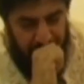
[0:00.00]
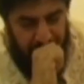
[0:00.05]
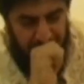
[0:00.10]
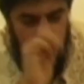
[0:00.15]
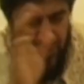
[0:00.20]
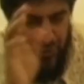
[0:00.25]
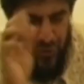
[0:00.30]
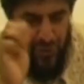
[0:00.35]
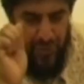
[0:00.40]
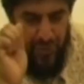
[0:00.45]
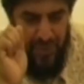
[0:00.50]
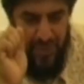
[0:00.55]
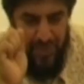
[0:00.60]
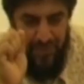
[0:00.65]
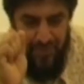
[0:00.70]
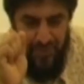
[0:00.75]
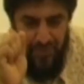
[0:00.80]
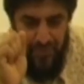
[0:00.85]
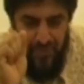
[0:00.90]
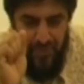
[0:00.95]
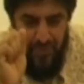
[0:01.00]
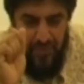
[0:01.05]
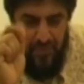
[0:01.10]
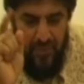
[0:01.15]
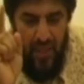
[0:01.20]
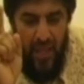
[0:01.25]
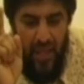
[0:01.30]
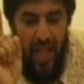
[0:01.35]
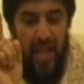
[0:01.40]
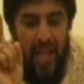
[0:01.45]
excuse me,
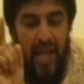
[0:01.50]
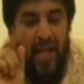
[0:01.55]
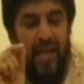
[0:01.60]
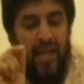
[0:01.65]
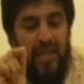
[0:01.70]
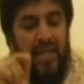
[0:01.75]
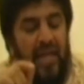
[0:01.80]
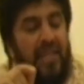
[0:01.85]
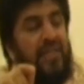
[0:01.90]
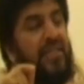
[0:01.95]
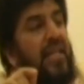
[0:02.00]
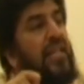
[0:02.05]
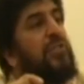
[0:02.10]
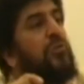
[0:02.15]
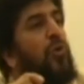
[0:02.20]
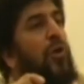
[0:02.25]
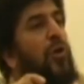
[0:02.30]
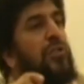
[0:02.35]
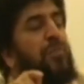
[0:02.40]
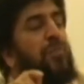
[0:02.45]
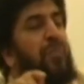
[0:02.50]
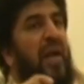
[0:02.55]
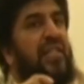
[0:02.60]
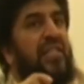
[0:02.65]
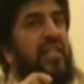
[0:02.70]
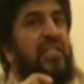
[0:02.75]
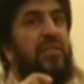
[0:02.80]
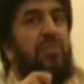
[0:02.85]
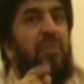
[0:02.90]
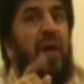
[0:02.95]
that this was
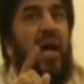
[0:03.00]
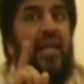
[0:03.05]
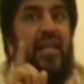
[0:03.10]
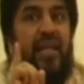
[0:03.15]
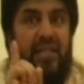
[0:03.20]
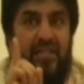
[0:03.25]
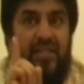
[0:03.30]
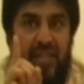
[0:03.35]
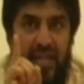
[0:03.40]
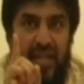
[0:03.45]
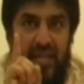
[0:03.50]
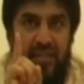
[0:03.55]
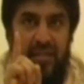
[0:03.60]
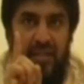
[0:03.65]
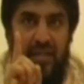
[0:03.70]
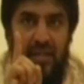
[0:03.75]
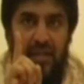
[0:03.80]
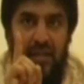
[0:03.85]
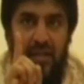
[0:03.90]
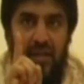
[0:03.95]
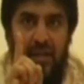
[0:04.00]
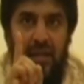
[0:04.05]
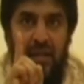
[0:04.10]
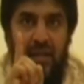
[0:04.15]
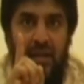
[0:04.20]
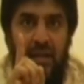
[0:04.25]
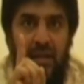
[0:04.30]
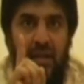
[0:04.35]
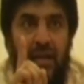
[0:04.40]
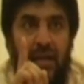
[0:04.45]
practiced by Yazid
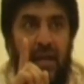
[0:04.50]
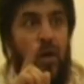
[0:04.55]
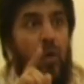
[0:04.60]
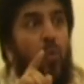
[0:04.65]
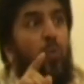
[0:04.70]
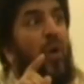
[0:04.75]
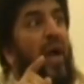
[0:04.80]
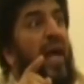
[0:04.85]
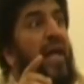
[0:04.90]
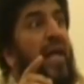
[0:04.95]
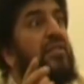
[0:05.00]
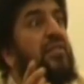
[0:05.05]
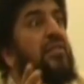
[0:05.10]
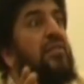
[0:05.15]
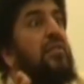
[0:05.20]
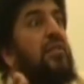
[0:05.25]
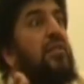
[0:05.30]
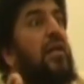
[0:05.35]
when